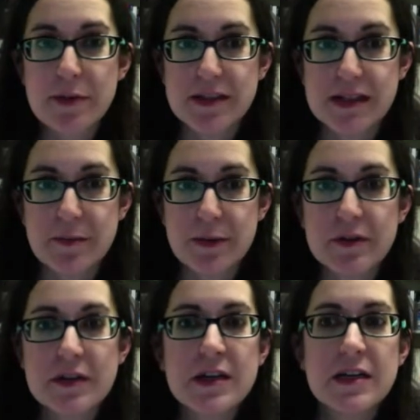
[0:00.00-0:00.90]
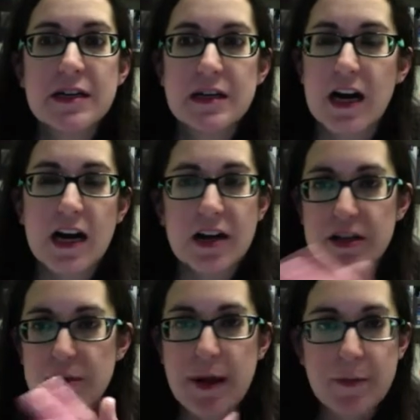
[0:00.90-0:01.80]
example, or
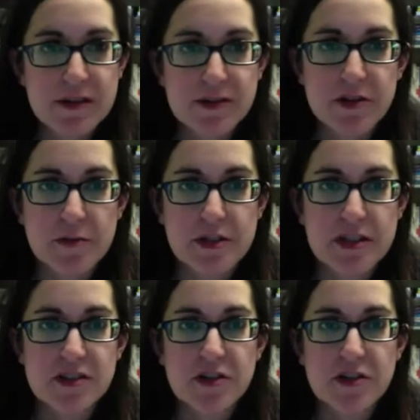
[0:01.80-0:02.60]
the paper description,